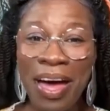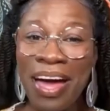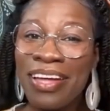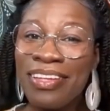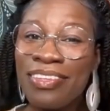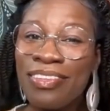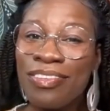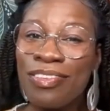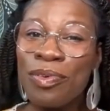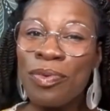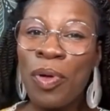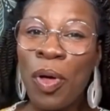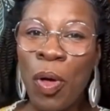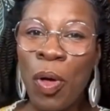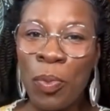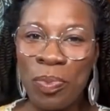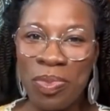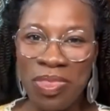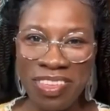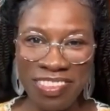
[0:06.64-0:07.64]
I do
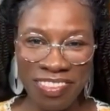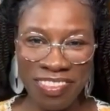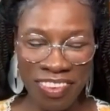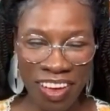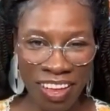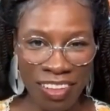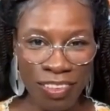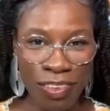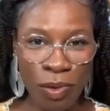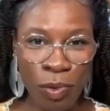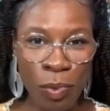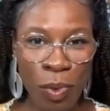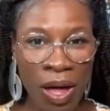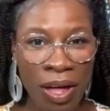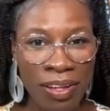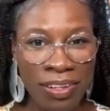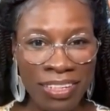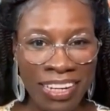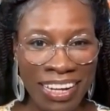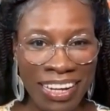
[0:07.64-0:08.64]
hope this finds you
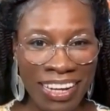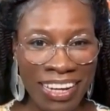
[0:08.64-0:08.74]
well.